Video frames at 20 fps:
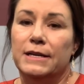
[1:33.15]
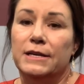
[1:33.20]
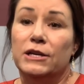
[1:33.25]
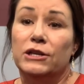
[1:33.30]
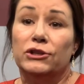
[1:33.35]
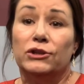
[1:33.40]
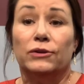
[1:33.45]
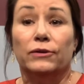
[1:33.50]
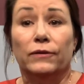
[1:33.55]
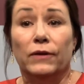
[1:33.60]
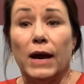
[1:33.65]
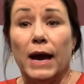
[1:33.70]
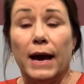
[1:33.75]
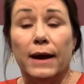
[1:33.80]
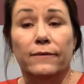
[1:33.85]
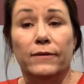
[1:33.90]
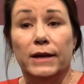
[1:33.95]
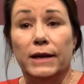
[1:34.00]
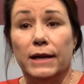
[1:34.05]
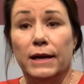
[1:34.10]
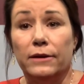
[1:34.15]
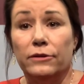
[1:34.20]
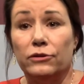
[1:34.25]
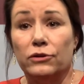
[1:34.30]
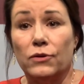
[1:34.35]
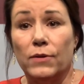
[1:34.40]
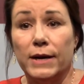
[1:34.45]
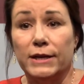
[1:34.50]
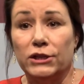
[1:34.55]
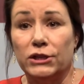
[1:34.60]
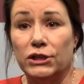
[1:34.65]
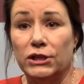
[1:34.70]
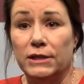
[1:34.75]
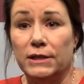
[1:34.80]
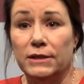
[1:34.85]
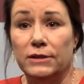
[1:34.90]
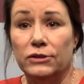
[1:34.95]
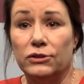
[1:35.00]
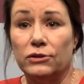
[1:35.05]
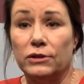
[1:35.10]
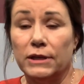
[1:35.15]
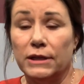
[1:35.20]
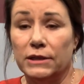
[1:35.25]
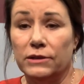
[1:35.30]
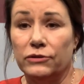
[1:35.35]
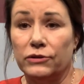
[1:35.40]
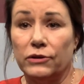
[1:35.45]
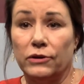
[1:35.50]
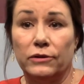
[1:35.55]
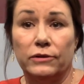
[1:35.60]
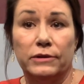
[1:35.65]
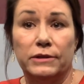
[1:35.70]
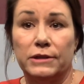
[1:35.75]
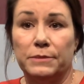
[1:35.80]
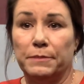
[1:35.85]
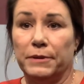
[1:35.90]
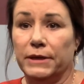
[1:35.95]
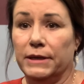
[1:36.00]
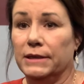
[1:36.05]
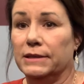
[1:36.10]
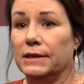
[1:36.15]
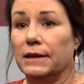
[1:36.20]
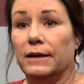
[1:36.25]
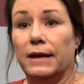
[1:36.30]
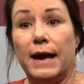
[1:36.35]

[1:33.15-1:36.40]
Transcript: So if you have any other questions or concerns, please,